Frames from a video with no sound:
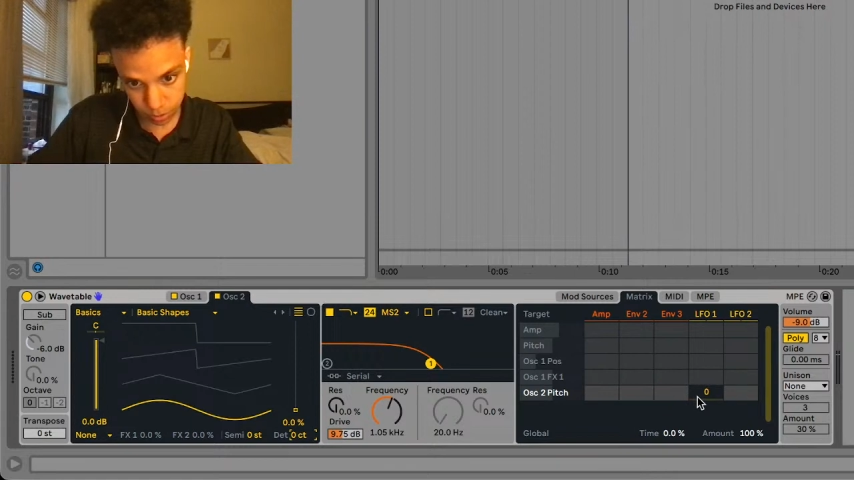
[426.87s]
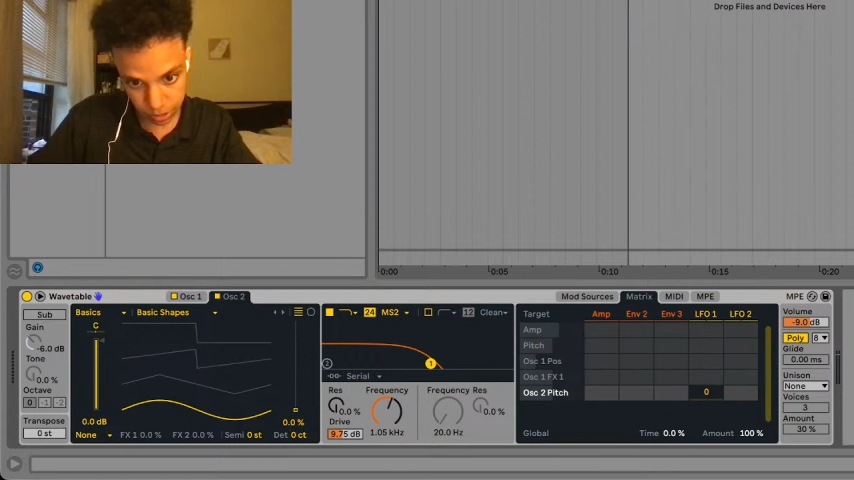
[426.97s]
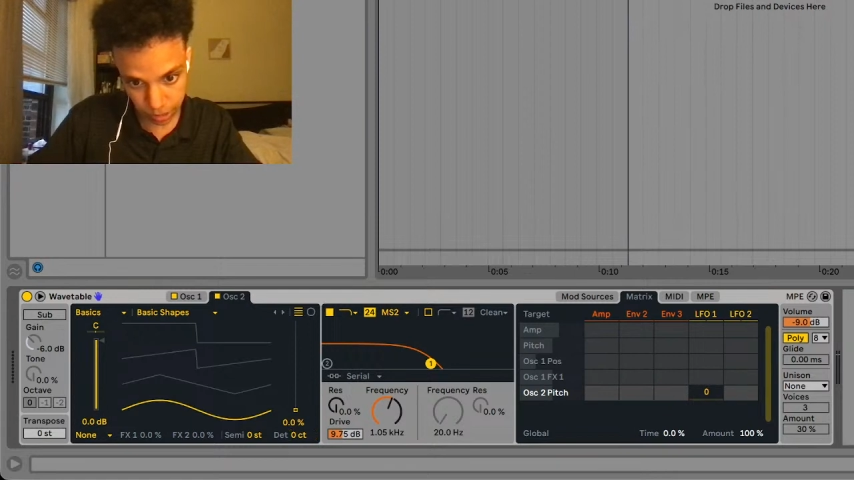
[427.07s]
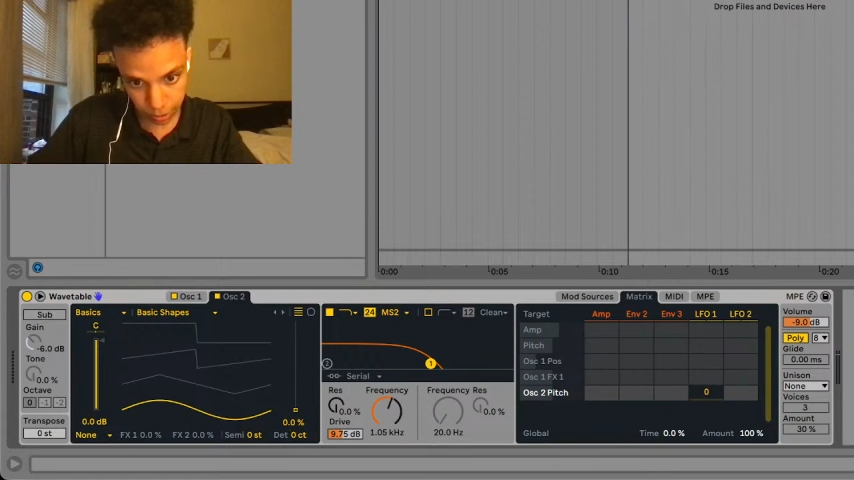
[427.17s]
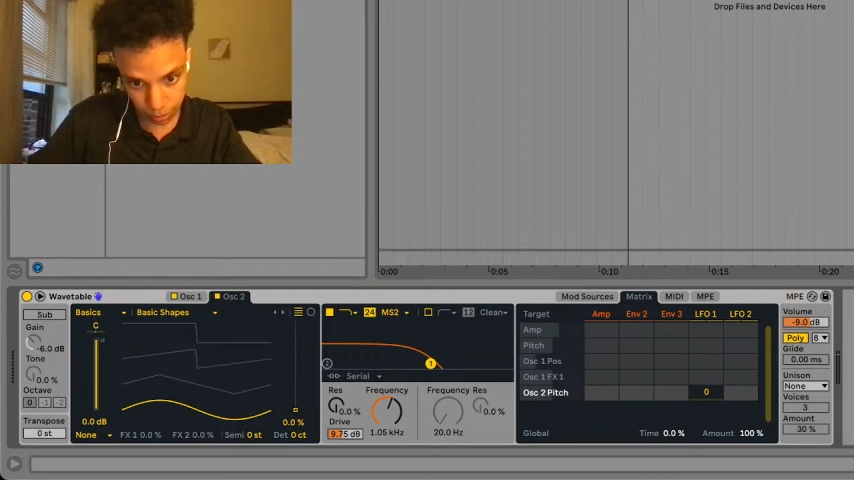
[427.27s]

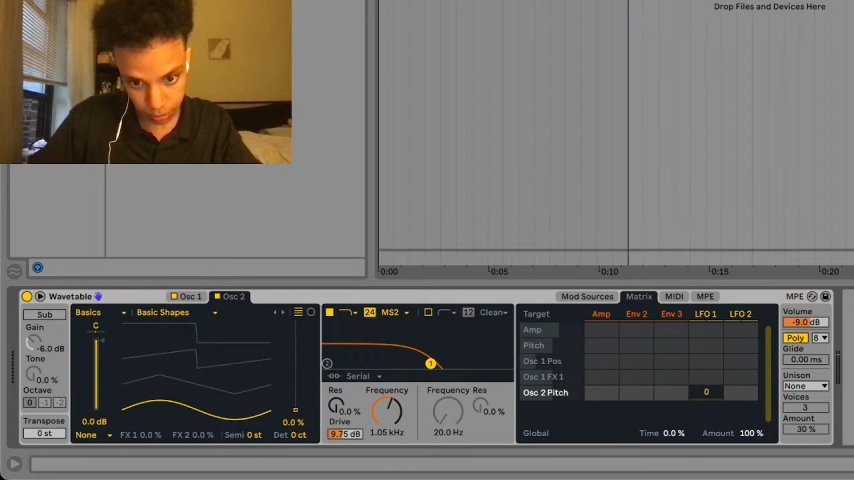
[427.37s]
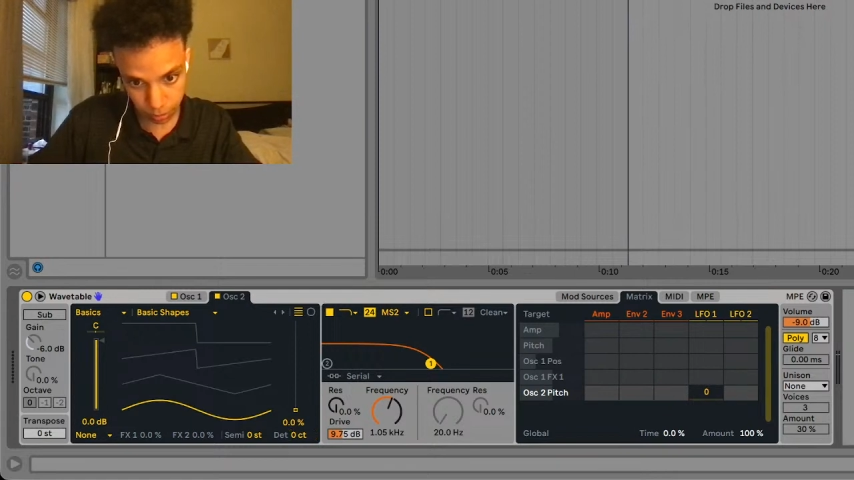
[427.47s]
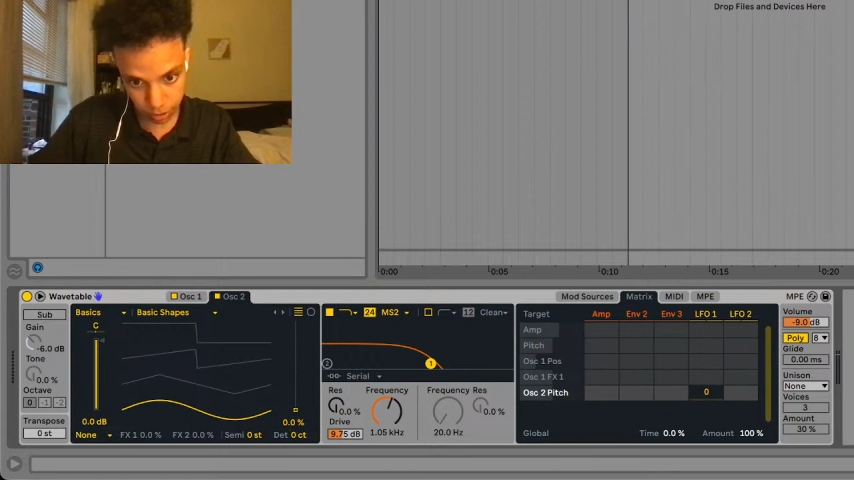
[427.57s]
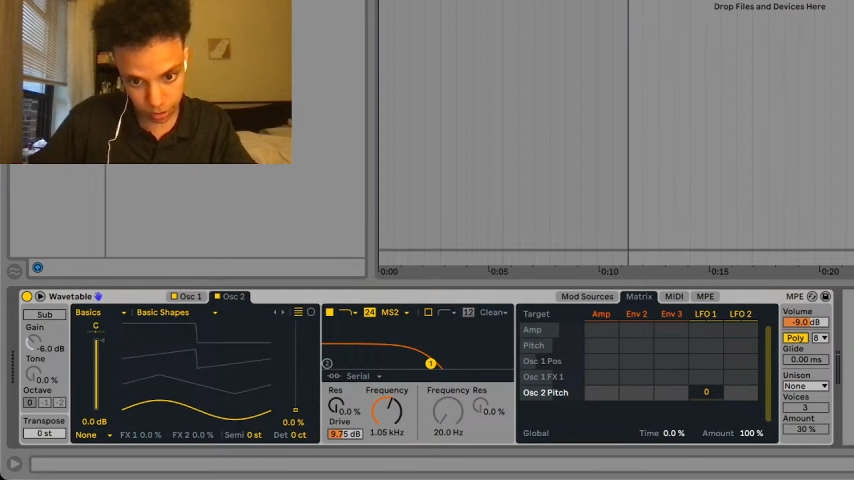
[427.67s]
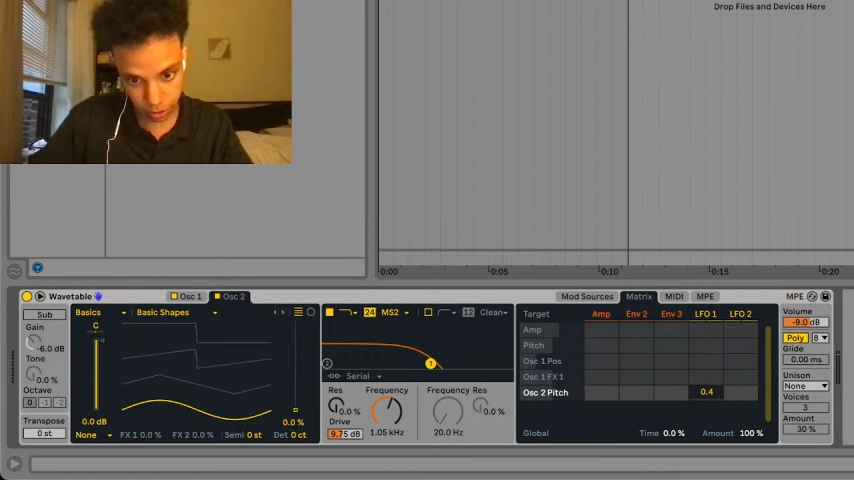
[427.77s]

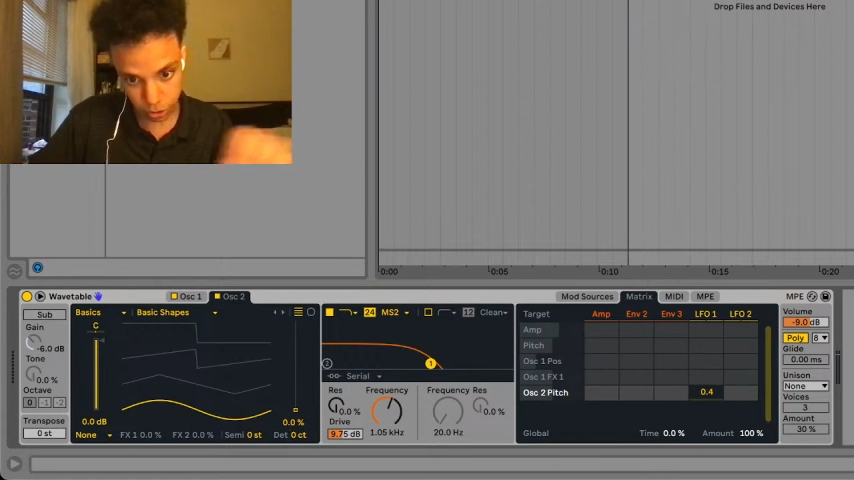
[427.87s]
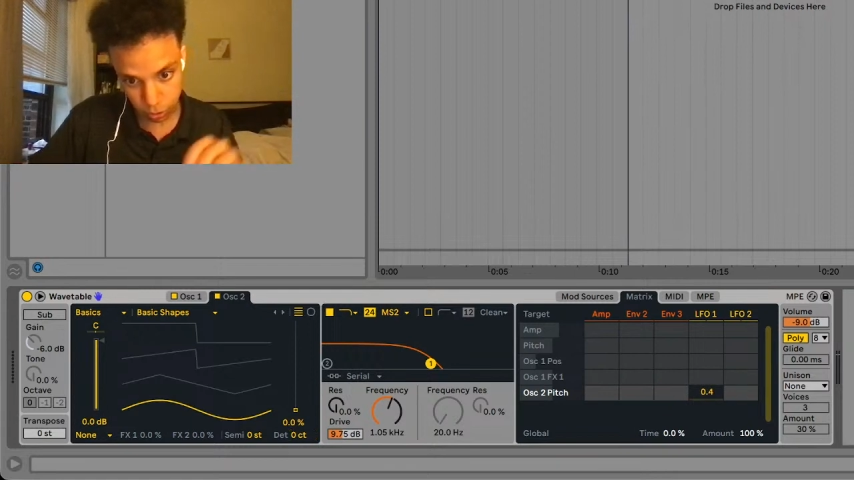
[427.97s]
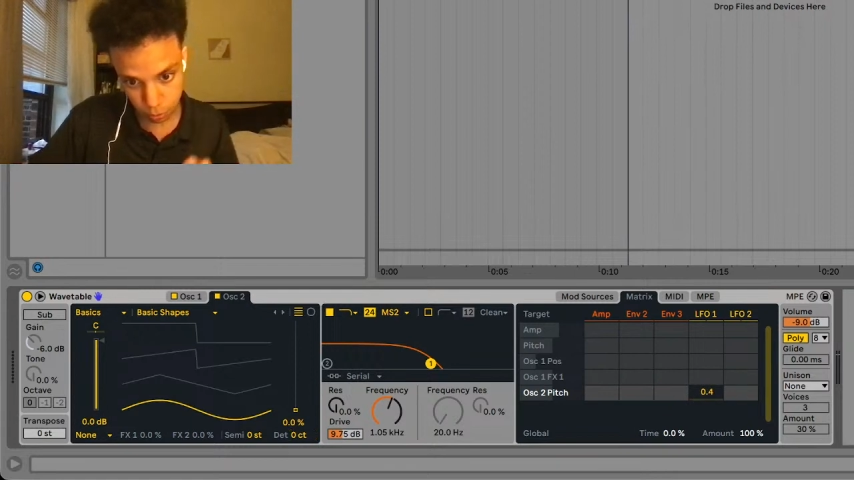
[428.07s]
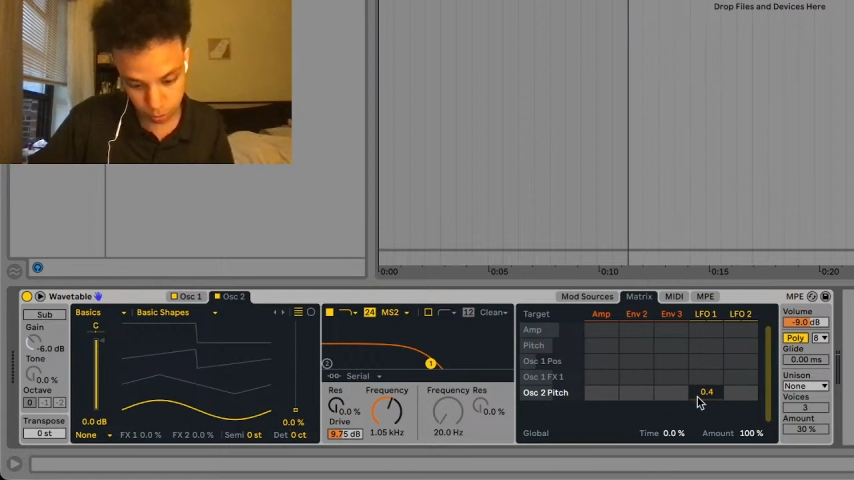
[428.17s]
second oscillator 2